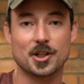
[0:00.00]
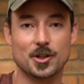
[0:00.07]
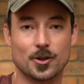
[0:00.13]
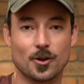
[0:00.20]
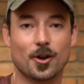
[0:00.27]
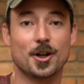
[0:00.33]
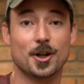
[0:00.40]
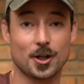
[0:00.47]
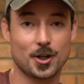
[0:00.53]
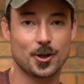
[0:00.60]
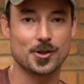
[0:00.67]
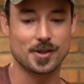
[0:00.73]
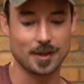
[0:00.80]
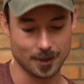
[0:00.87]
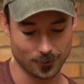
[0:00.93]
do on an
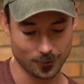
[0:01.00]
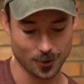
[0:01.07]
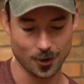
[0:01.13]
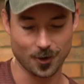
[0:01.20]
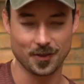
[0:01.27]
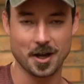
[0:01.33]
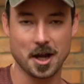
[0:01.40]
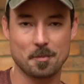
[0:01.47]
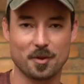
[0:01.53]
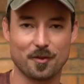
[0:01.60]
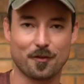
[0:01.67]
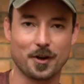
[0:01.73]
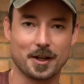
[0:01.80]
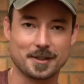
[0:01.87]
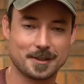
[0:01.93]
acoustic guitar on the upper
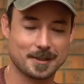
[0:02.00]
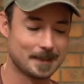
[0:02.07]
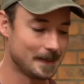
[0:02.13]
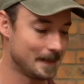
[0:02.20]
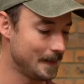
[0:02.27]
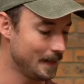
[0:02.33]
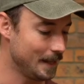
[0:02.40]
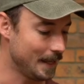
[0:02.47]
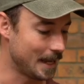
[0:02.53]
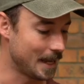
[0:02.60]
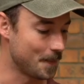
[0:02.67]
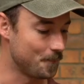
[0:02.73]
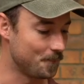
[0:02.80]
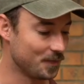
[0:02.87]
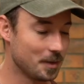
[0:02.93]
frets.
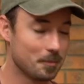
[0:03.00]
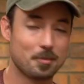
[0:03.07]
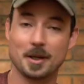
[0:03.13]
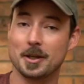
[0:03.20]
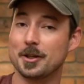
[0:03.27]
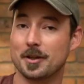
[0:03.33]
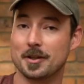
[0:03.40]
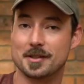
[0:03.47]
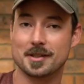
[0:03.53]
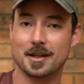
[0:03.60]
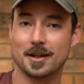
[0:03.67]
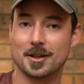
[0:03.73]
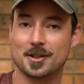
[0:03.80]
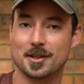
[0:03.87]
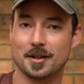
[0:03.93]
You can
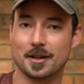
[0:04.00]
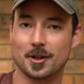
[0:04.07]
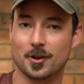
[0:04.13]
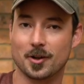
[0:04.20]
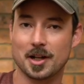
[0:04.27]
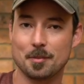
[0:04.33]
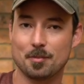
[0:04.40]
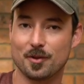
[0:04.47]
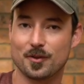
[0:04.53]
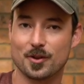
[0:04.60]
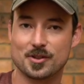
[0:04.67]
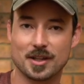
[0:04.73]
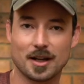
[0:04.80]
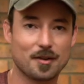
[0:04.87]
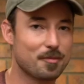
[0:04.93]
send us a little clip of
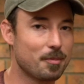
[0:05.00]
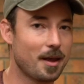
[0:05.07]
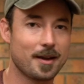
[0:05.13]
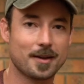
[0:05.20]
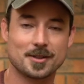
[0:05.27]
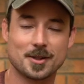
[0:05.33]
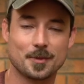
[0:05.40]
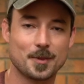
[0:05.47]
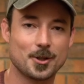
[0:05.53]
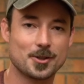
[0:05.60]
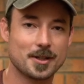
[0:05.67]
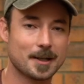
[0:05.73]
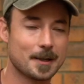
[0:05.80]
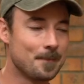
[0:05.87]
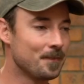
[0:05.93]
yourself playing some
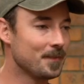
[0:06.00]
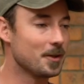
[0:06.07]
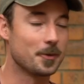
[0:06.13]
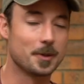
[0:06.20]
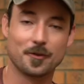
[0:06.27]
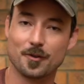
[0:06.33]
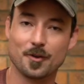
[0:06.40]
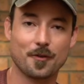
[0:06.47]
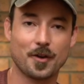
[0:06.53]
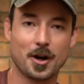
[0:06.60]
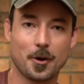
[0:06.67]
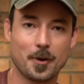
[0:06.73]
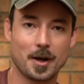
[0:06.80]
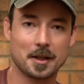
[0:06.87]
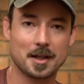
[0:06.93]
music. You're very
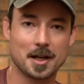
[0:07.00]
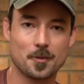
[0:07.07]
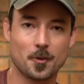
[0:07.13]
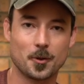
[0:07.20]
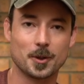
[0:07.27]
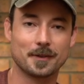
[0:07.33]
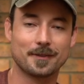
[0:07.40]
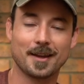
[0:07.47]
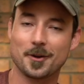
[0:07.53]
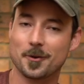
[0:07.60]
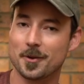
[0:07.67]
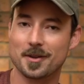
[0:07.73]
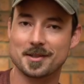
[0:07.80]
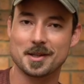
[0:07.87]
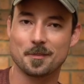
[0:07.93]
welcome. We'll take all
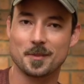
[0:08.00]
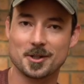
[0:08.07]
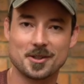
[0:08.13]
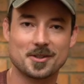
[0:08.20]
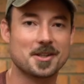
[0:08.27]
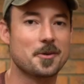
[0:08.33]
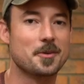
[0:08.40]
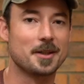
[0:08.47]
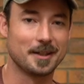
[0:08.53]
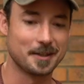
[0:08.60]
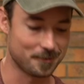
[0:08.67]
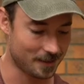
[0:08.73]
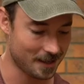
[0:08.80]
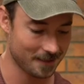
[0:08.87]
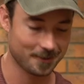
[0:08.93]
the submissions and we'll
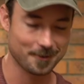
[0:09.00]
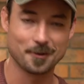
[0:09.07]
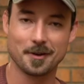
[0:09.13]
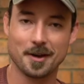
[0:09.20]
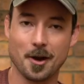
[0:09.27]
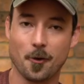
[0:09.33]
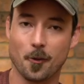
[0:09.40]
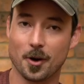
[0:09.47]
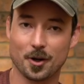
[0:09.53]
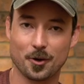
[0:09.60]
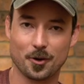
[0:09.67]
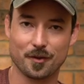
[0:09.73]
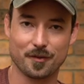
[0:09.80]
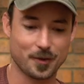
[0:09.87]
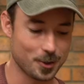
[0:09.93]
invite one or
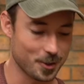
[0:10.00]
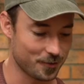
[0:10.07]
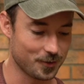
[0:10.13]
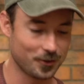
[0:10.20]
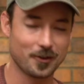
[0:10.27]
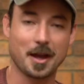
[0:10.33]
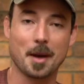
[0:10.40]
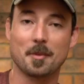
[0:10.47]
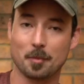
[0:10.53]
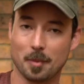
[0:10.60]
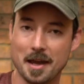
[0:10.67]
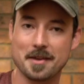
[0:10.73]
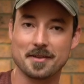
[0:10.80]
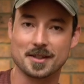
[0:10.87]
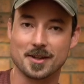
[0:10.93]
a few of you to come and
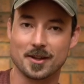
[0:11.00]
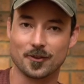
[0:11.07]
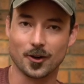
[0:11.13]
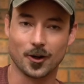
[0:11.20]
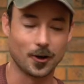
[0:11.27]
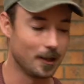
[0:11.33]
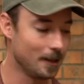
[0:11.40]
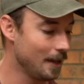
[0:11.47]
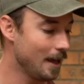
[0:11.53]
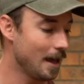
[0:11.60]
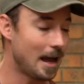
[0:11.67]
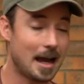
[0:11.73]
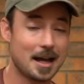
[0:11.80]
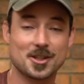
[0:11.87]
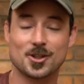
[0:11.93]
play this guitar.
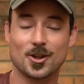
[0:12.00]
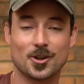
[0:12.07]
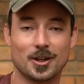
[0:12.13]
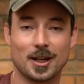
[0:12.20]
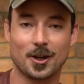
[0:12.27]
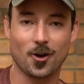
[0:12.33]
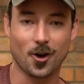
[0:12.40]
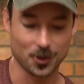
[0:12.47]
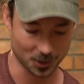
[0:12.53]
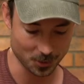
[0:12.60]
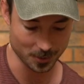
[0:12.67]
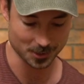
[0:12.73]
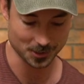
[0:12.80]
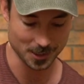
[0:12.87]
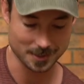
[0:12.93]
I certainly can't do
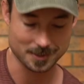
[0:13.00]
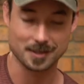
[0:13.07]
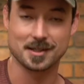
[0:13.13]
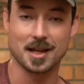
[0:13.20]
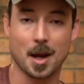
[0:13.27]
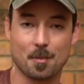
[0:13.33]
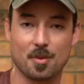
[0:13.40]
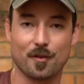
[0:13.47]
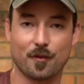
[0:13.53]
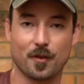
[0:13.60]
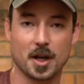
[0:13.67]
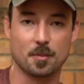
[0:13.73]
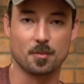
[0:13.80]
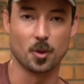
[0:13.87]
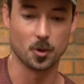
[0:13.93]
it justice up the
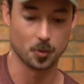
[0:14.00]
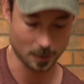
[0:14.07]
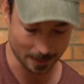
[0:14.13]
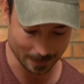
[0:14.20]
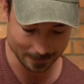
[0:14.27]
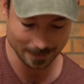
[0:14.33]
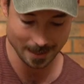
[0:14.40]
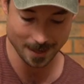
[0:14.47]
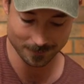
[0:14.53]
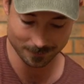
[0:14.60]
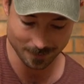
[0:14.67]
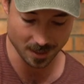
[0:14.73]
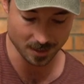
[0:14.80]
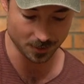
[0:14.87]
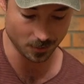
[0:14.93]
fretboard, but I can
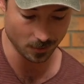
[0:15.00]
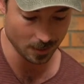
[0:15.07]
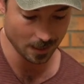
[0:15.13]
tell you